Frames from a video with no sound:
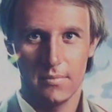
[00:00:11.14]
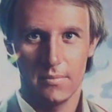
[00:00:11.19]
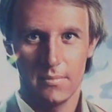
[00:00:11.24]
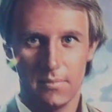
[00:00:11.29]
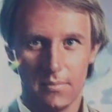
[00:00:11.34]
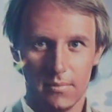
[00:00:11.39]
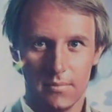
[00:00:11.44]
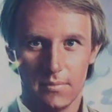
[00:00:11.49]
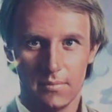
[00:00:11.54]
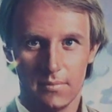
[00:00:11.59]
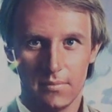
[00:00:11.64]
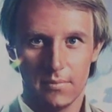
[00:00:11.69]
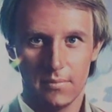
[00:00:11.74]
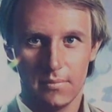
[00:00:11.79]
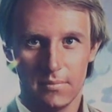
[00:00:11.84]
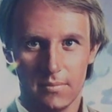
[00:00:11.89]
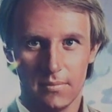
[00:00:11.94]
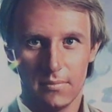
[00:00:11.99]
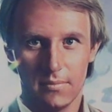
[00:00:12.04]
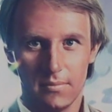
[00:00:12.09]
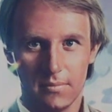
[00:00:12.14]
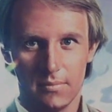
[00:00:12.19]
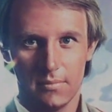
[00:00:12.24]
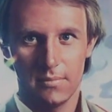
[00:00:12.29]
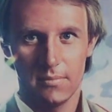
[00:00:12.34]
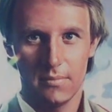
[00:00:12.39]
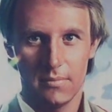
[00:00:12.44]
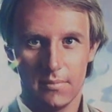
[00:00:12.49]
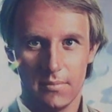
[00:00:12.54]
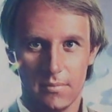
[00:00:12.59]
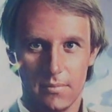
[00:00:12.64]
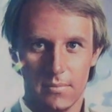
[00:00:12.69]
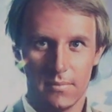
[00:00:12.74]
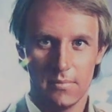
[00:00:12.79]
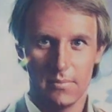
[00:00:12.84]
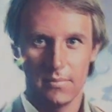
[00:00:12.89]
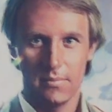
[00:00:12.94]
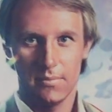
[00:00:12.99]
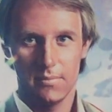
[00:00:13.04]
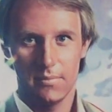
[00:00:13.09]
So last time I
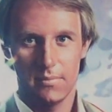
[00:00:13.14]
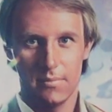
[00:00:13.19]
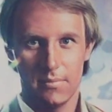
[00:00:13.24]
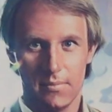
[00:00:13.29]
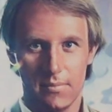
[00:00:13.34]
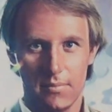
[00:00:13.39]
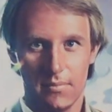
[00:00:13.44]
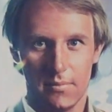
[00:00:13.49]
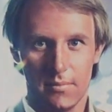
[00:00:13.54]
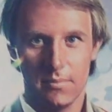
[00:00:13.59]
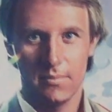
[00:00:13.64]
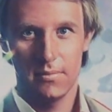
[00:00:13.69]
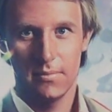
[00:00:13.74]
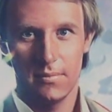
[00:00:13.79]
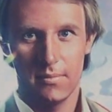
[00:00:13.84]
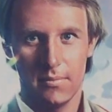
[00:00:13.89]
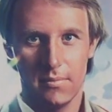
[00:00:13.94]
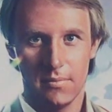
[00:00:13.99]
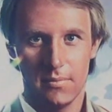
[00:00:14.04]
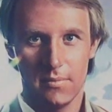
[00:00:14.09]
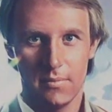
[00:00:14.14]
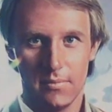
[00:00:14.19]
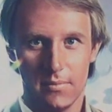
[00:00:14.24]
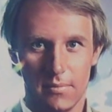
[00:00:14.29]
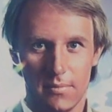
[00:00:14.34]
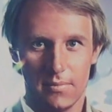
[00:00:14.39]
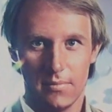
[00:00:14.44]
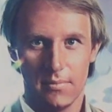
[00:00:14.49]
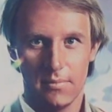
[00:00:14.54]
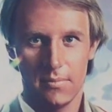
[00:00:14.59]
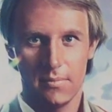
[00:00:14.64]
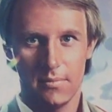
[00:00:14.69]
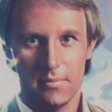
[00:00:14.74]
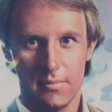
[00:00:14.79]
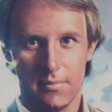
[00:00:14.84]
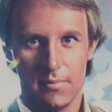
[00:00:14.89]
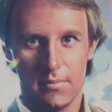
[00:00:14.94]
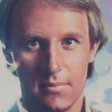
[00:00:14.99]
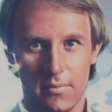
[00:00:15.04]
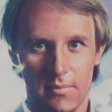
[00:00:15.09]
covered the Season 12
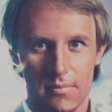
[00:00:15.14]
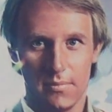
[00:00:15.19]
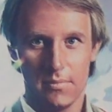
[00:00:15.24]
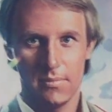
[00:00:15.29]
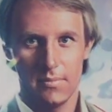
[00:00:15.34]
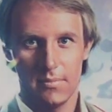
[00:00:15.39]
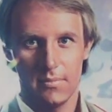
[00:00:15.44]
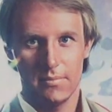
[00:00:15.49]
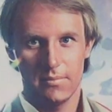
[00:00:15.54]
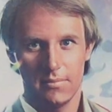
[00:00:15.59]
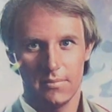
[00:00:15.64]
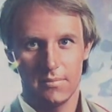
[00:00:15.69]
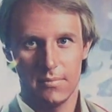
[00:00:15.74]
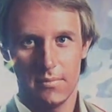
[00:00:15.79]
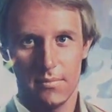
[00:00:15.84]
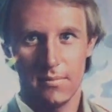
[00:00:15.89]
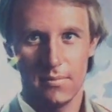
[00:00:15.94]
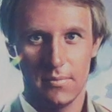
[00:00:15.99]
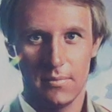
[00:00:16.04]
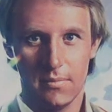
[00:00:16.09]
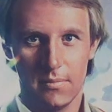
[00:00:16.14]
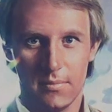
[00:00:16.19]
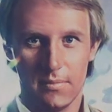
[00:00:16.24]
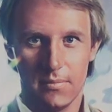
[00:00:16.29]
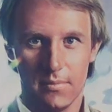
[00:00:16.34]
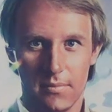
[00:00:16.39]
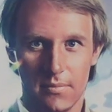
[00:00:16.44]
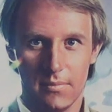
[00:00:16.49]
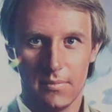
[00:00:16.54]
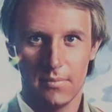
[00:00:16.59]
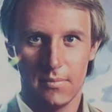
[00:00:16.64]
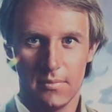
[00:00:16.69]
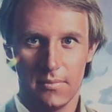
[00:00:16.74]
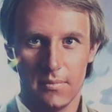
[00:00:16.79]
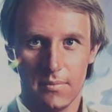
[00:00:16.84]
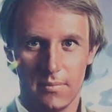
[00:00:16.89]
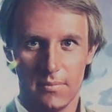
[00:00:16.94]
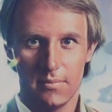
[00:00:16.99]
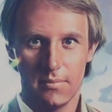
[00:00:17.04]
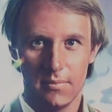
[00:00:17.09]
Blu-ray, and now this time I'm going to be
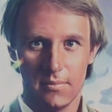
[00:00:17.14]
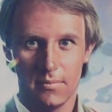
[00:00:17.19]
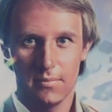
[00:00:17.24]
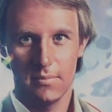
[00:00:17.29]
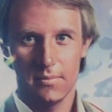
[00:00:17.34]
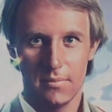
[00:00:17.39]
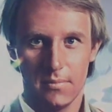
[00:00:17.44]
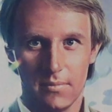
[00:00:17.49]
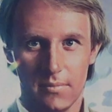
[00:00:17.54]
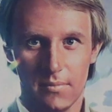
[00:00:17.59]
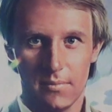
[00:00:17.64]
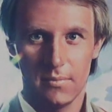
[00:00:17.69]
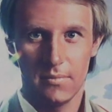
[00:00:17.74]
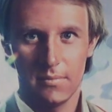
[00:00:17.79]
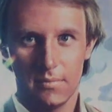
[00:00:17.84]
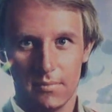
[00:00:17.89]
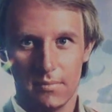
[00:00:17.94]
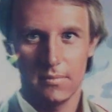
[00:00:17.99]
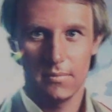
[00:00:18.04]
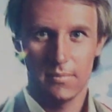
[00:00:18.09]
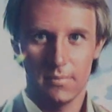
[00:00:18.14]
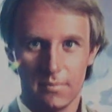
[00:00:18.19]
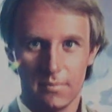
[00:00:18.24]
covering Season 19,